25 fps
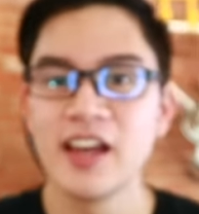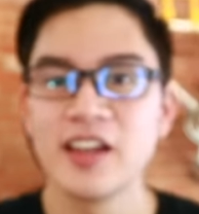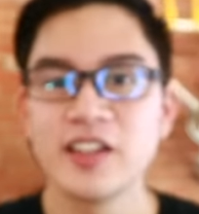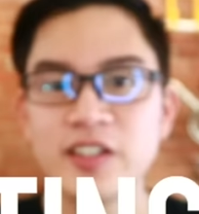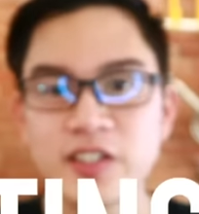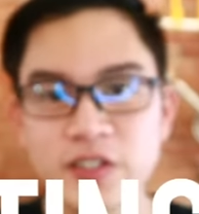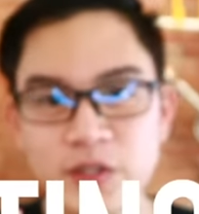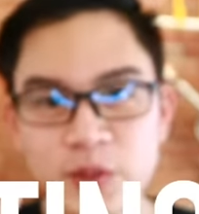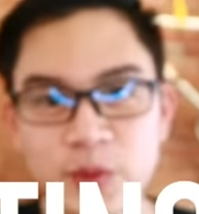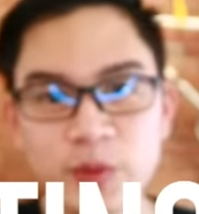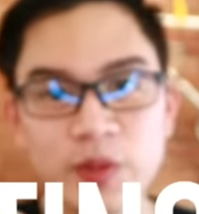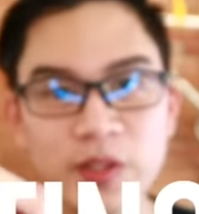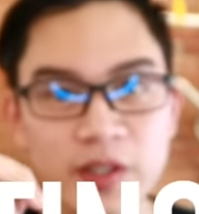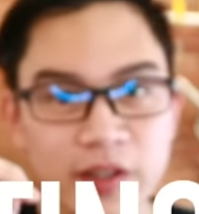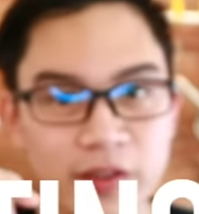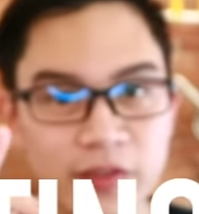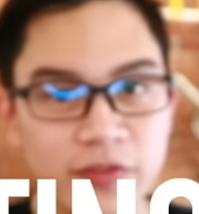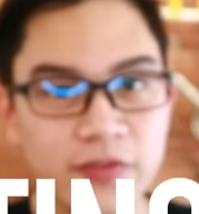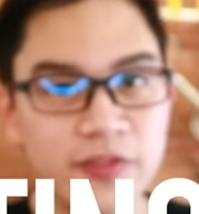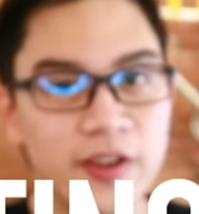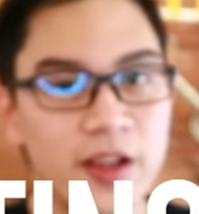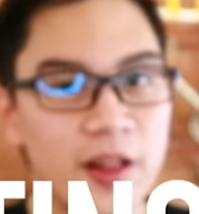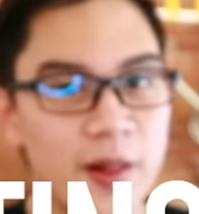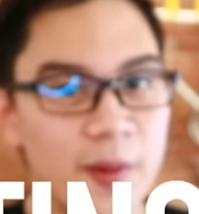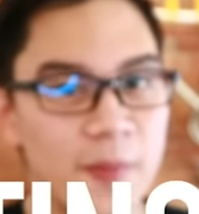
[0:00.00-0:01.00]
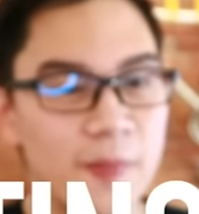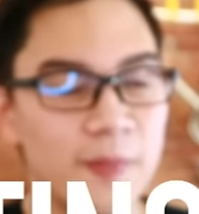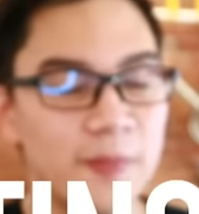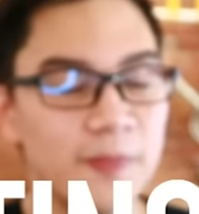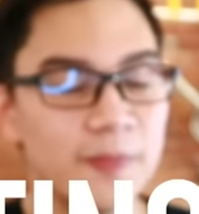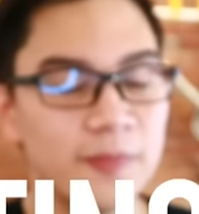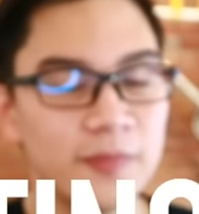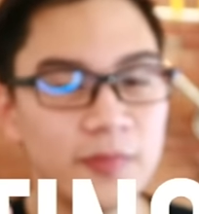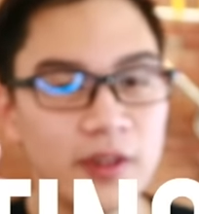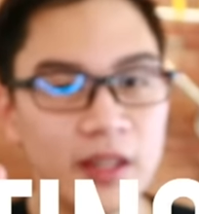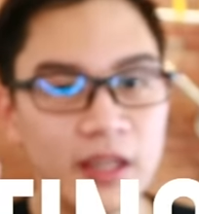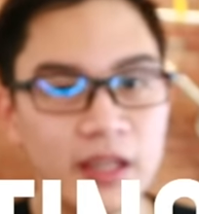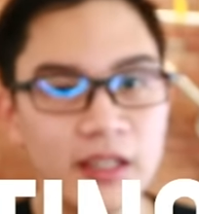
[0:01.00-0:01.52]
shooting
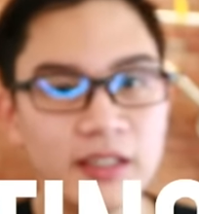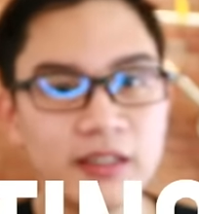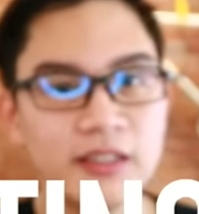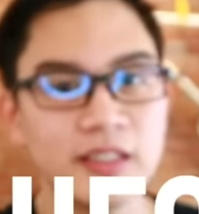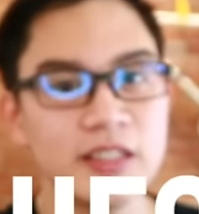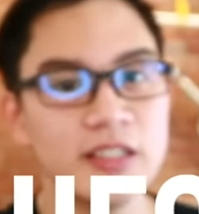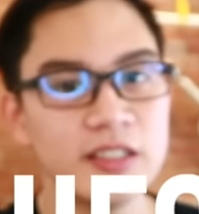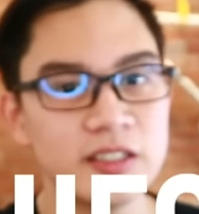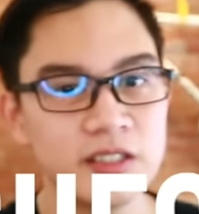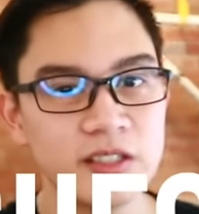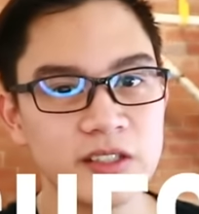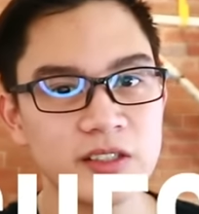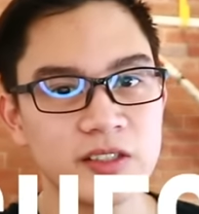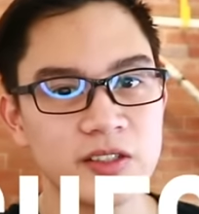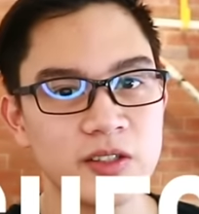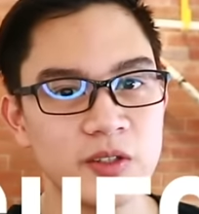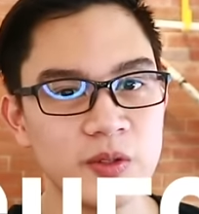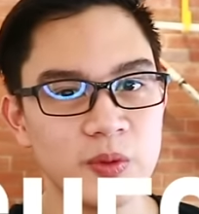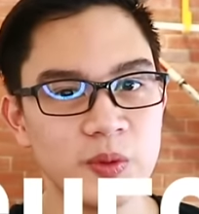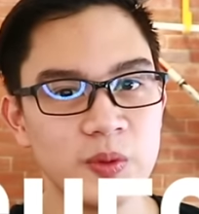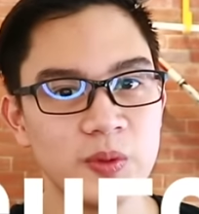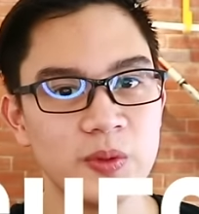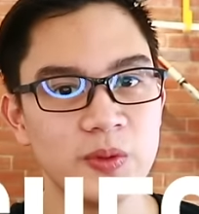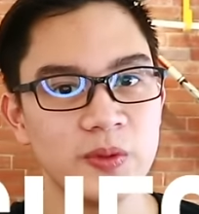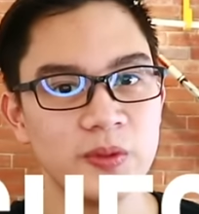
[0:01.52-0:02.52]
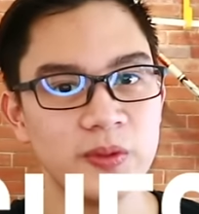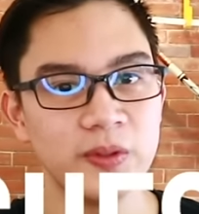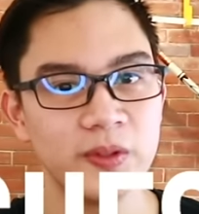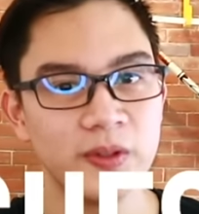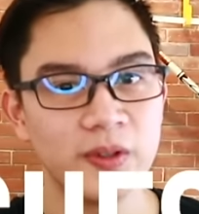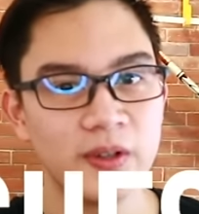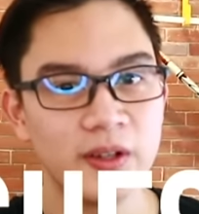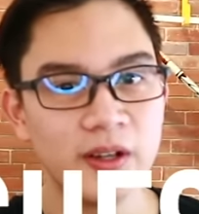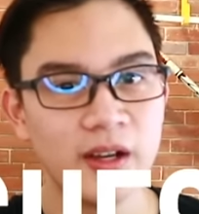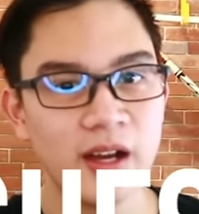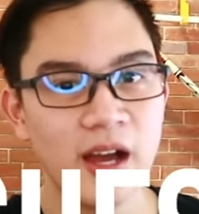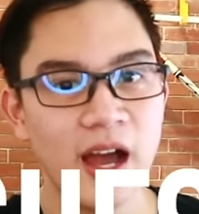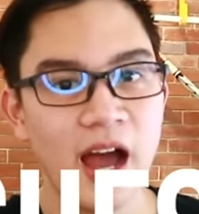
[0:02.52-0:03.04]
film teaches you
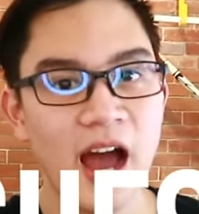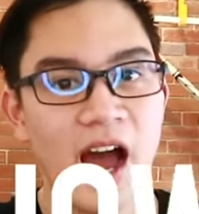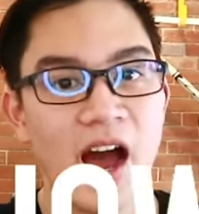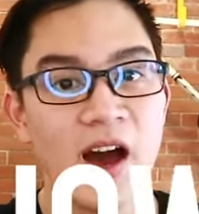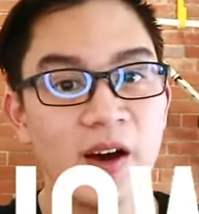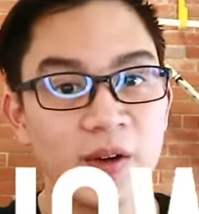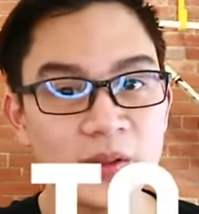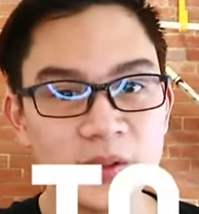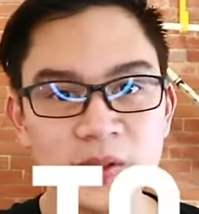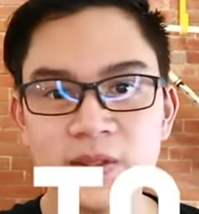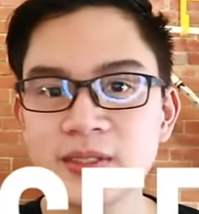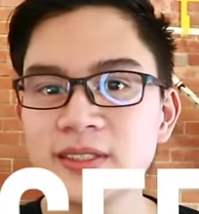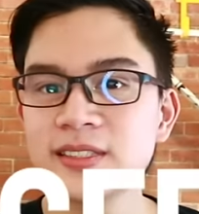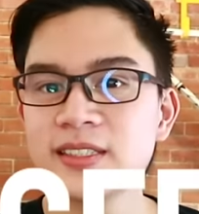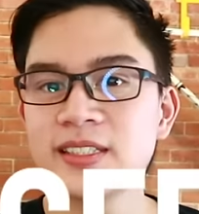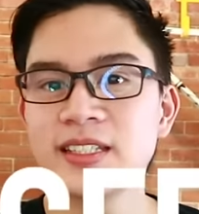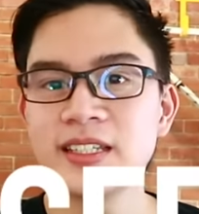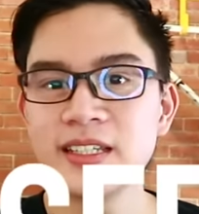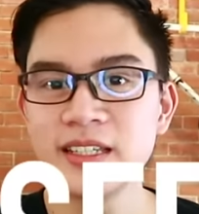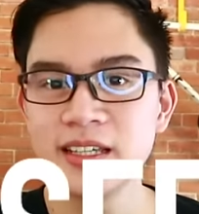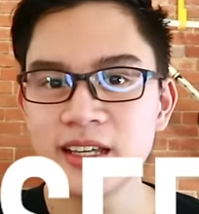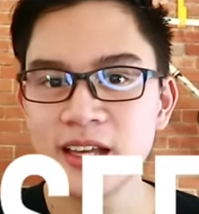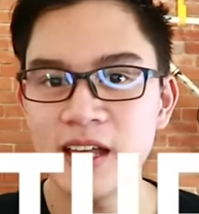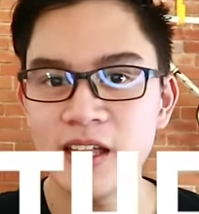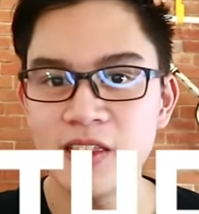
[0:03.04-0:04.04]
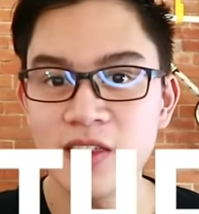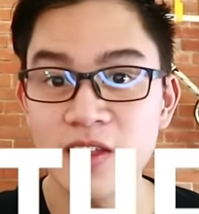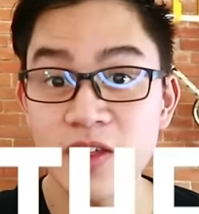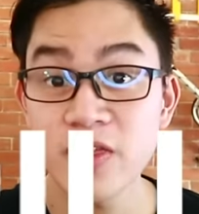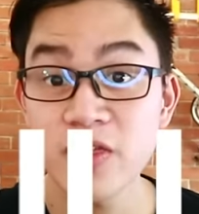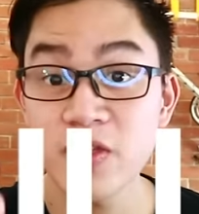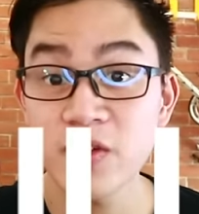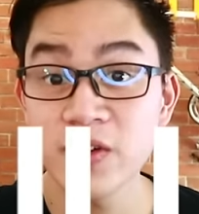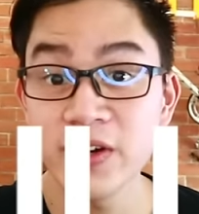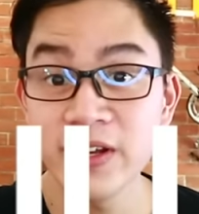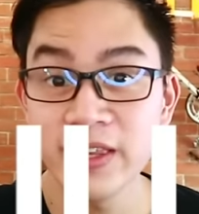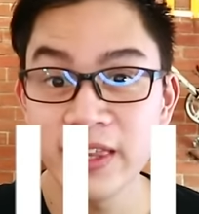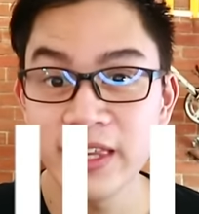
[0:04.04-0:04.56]
how to see the
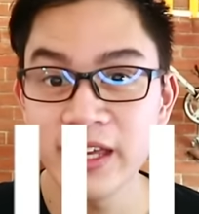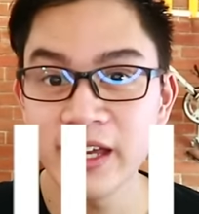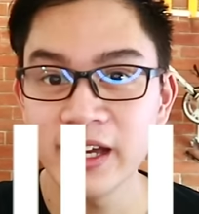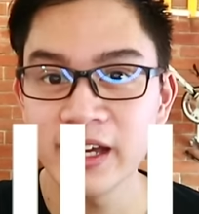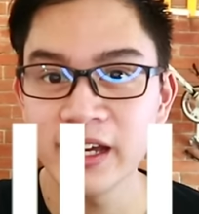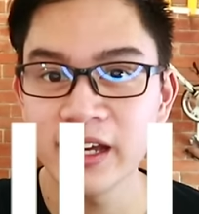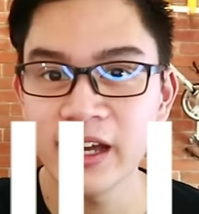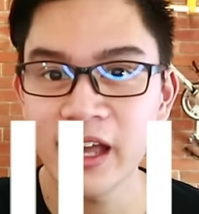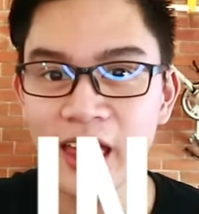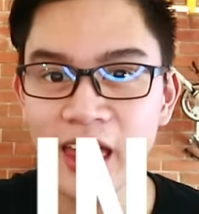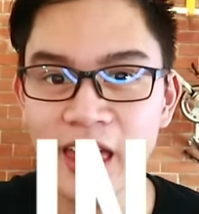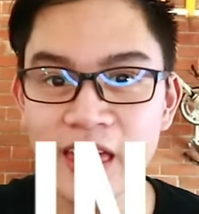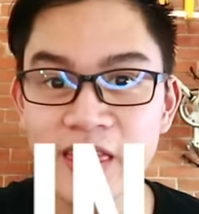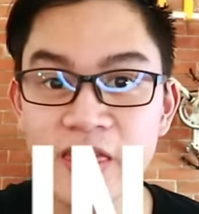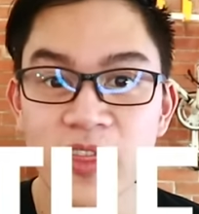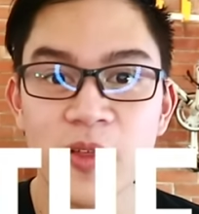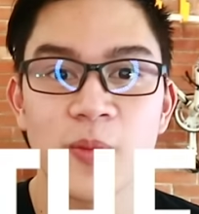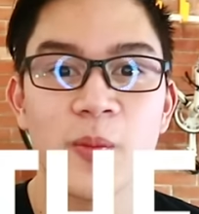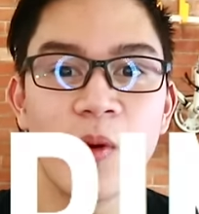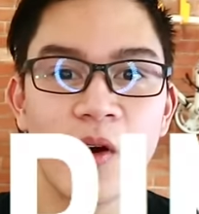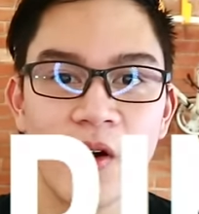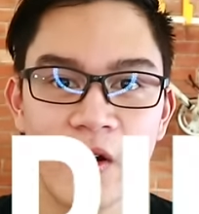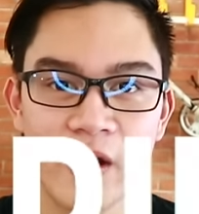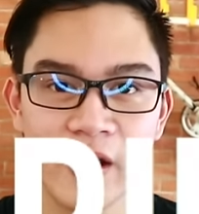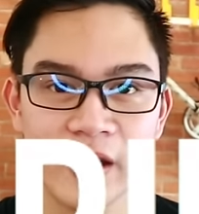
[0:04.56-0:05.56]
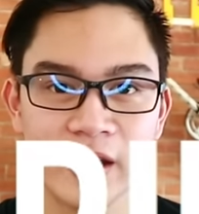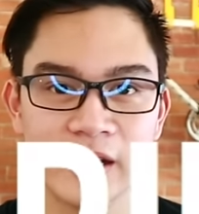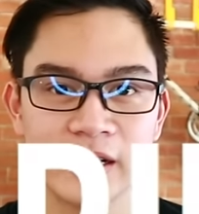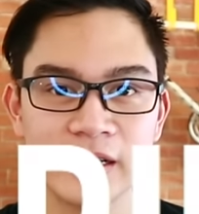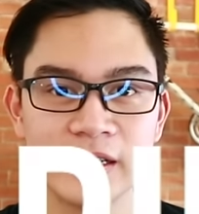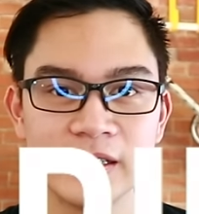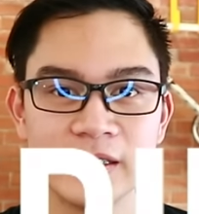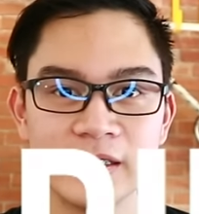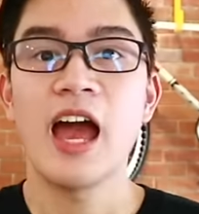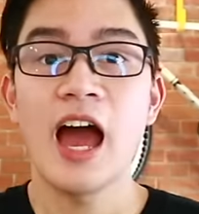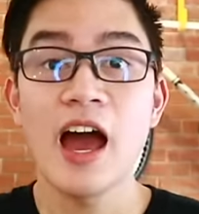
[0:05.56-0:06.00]
thrilling in the boring.